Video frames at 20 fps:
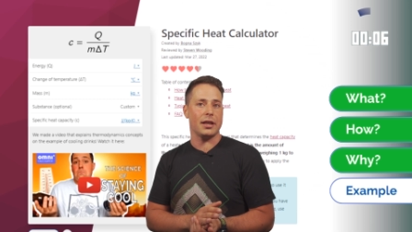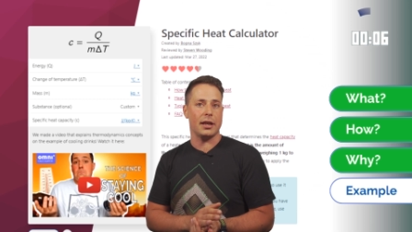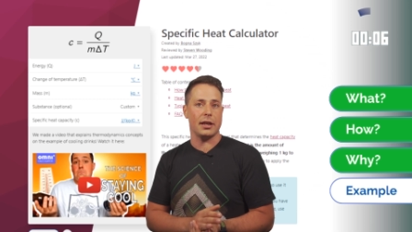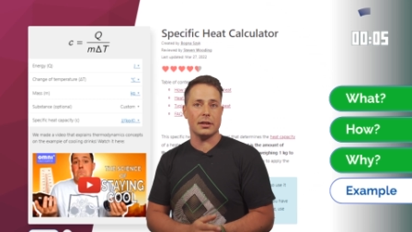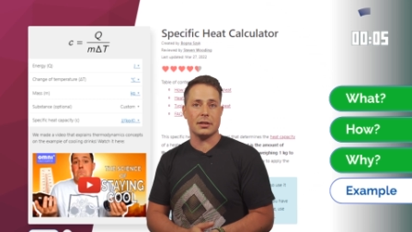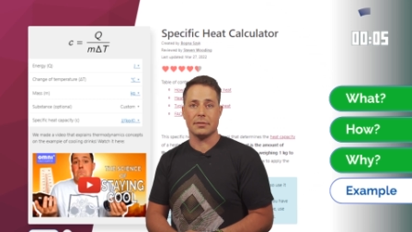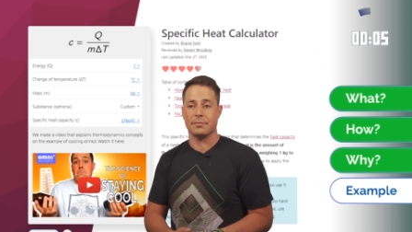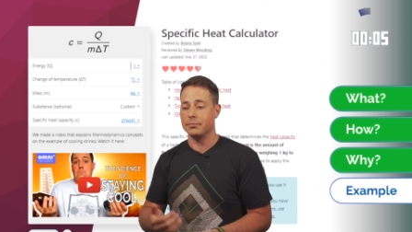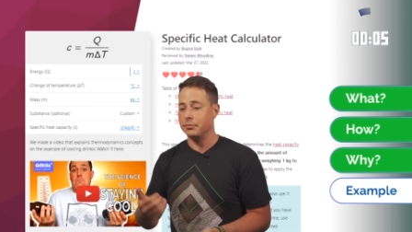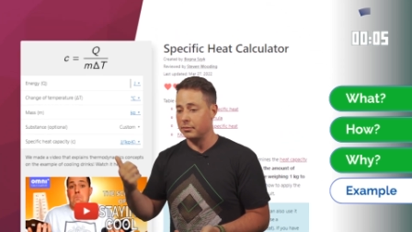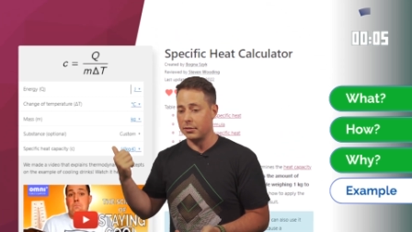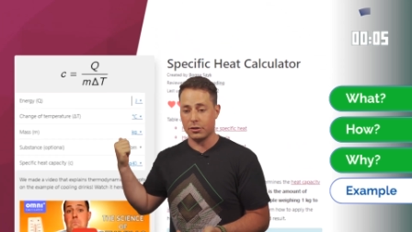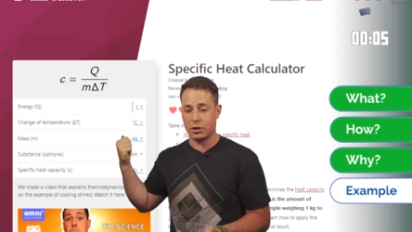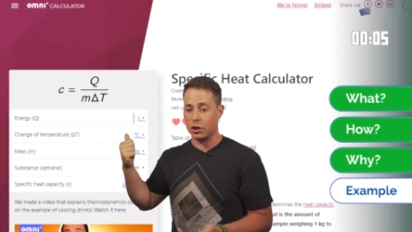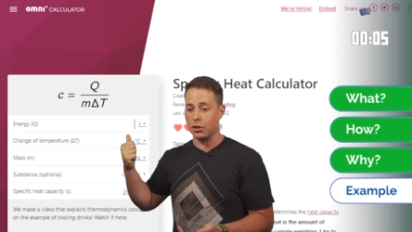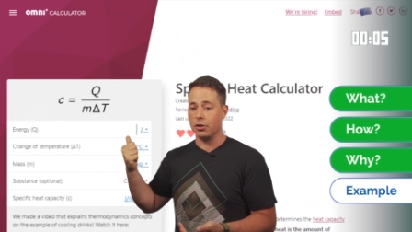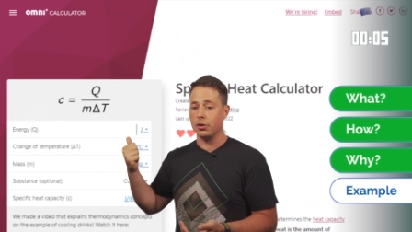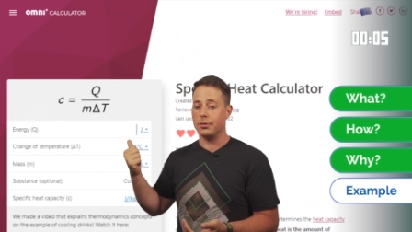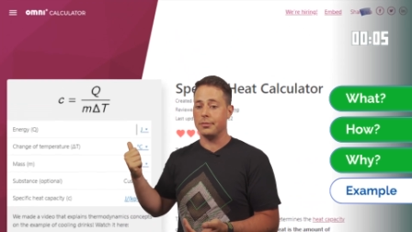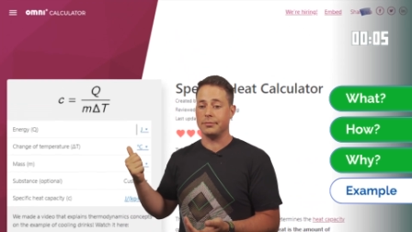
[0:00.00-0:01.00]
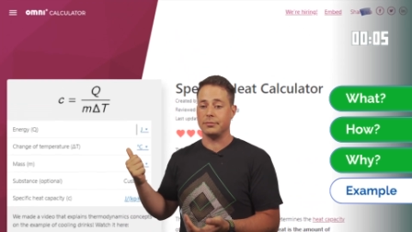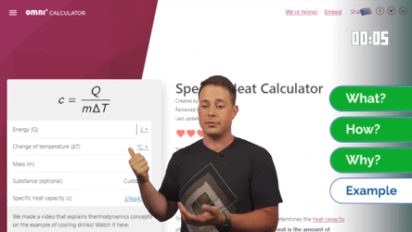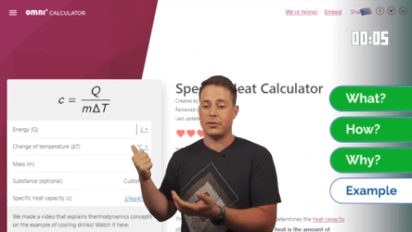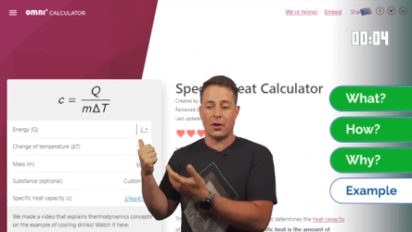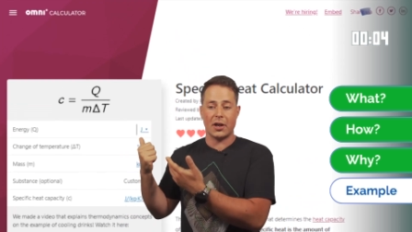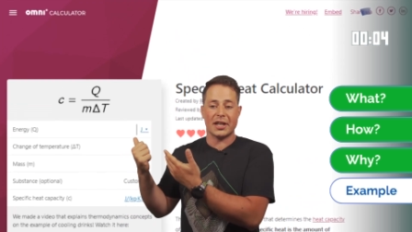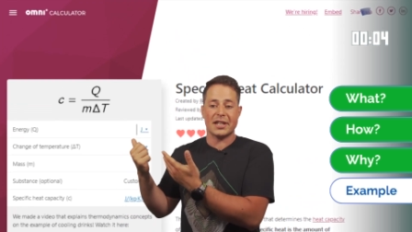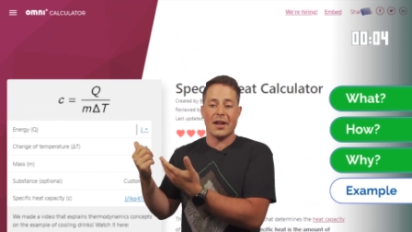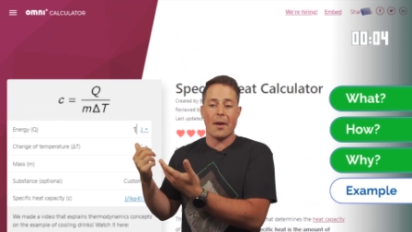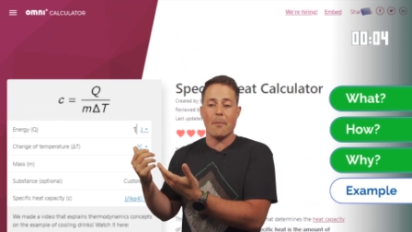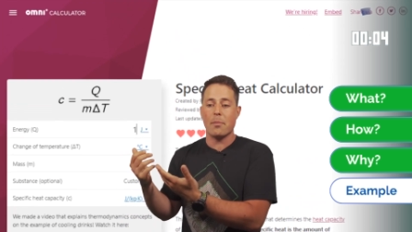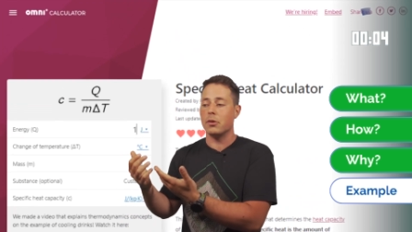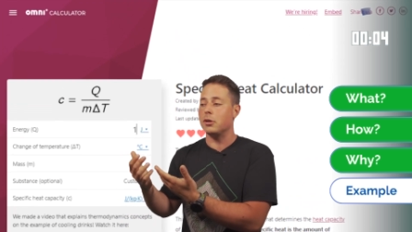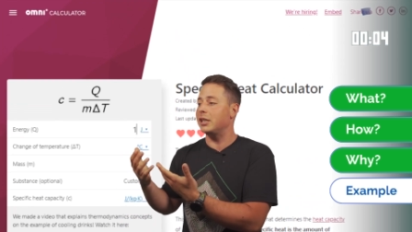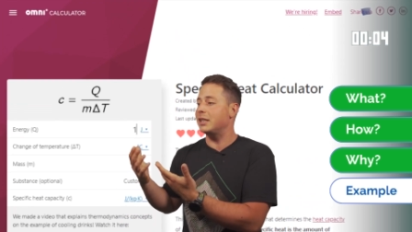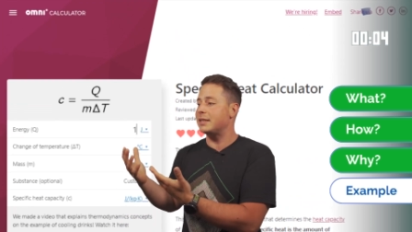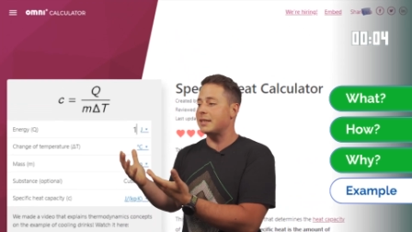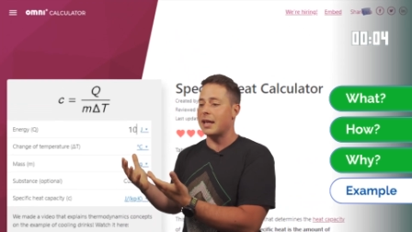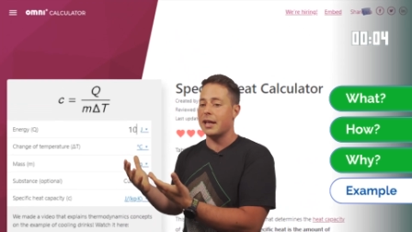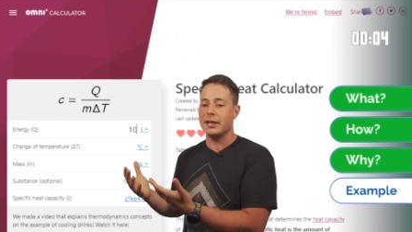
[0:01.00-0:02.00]
heat. So for example,
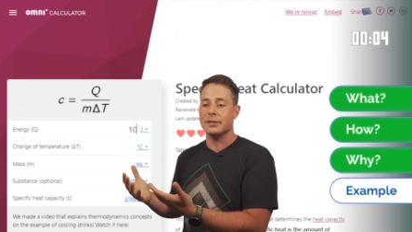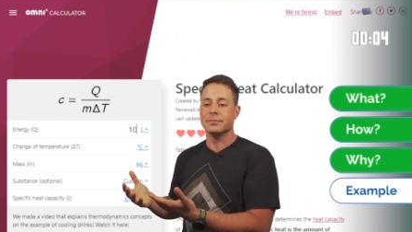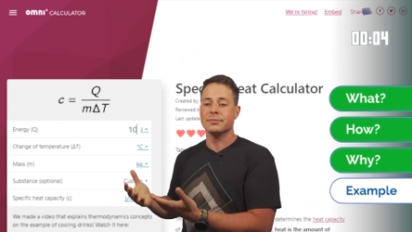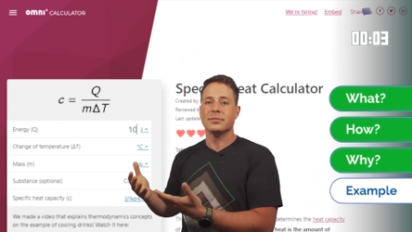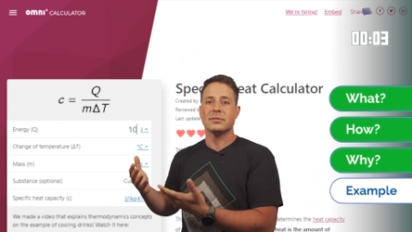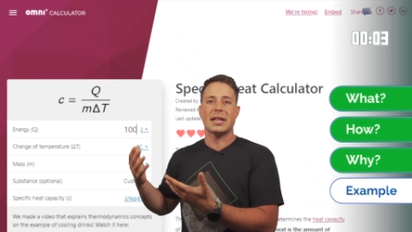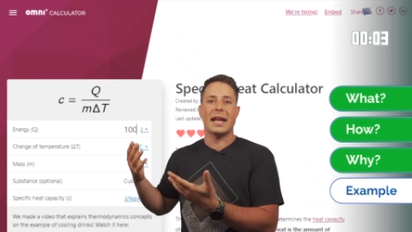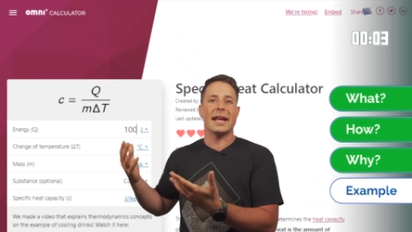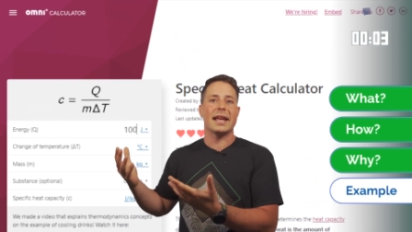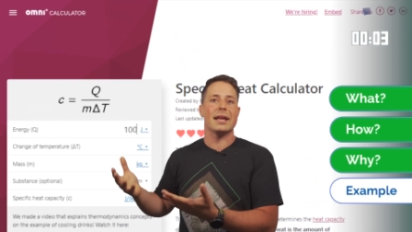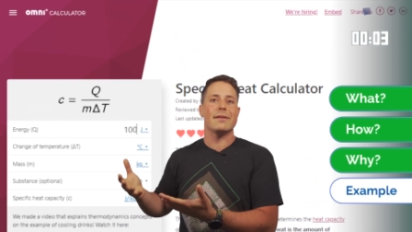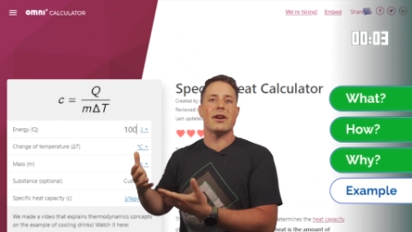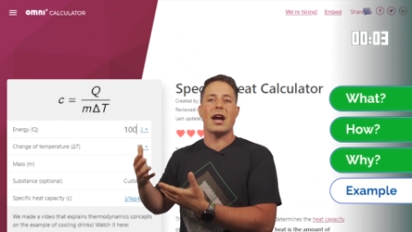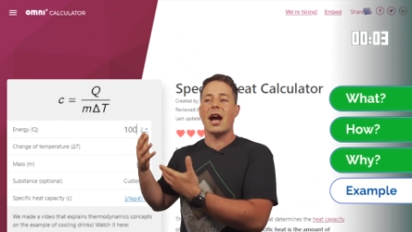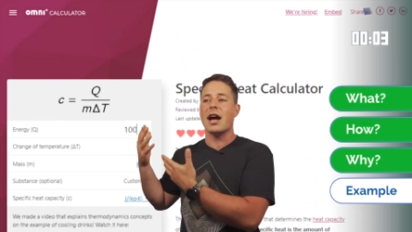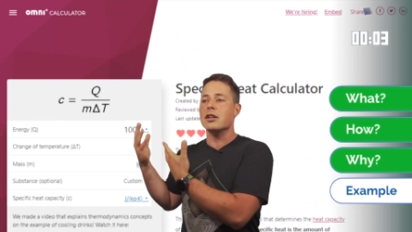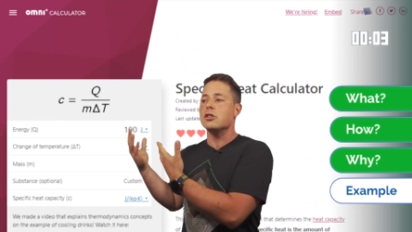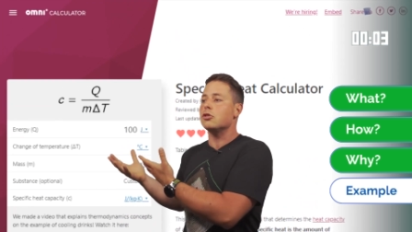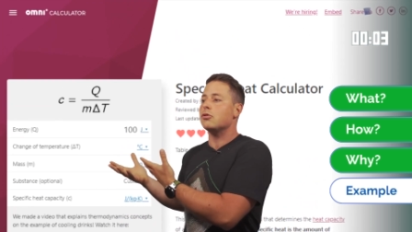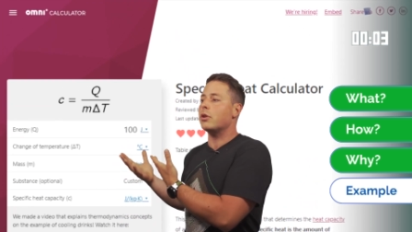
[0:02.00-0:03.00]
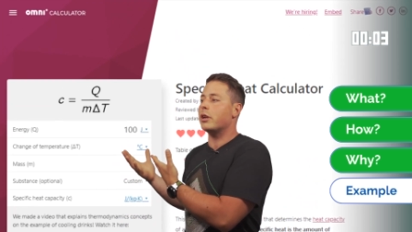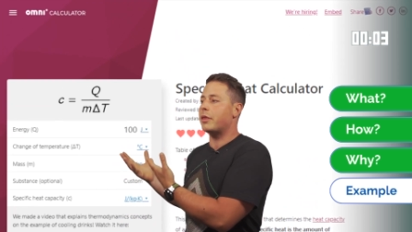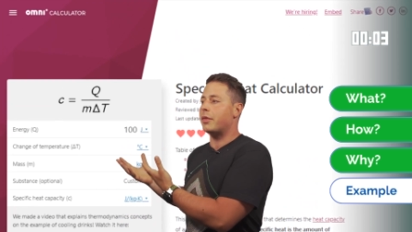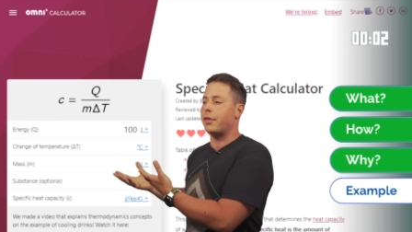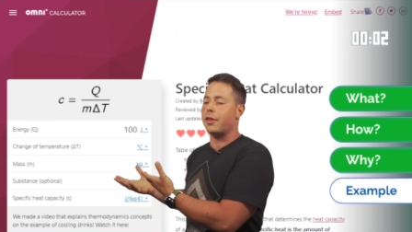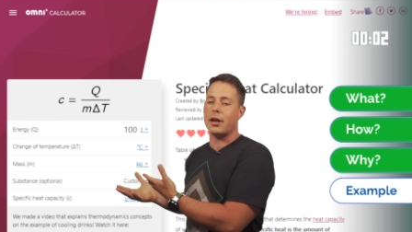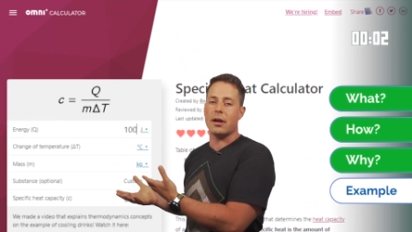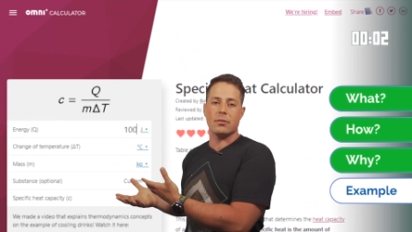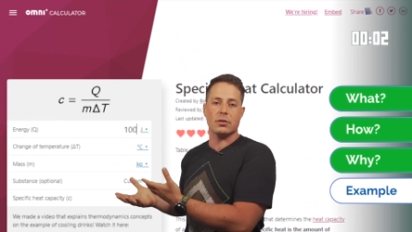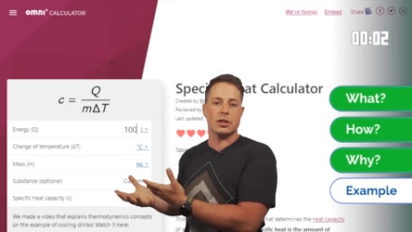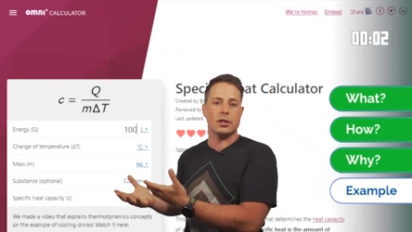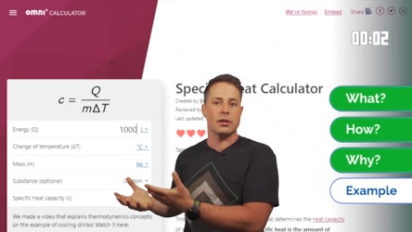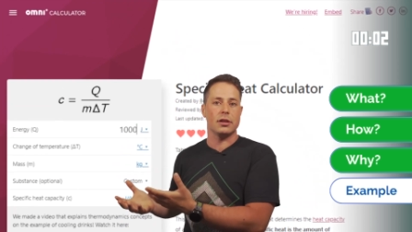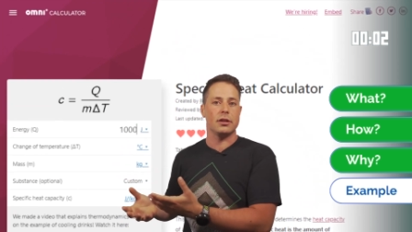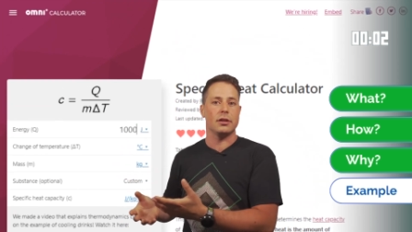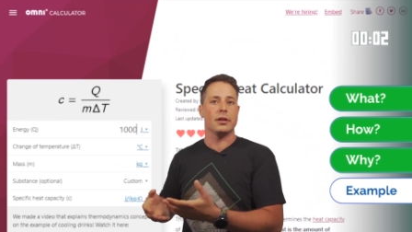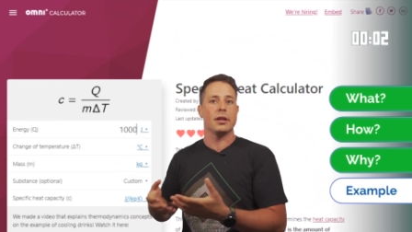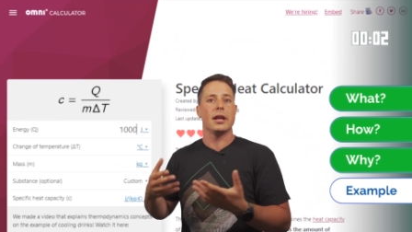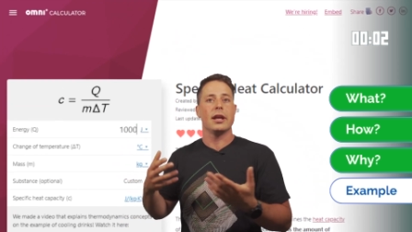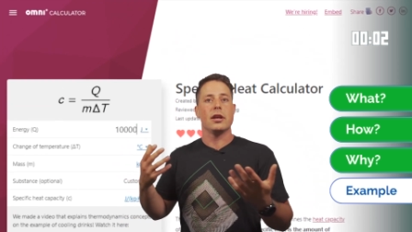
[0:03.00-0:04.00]
let's say I gave
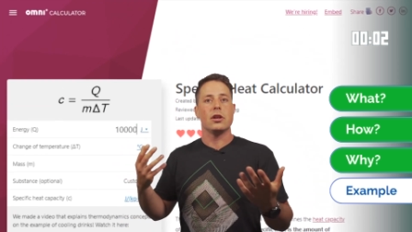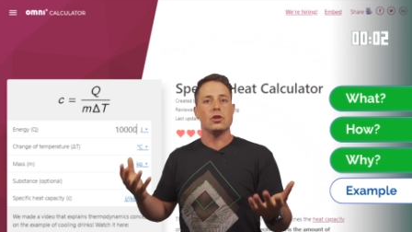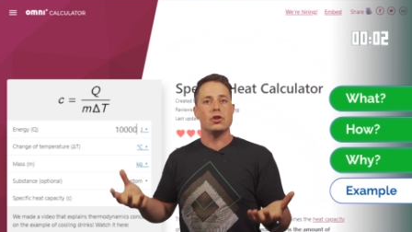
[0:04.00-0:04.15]
100,000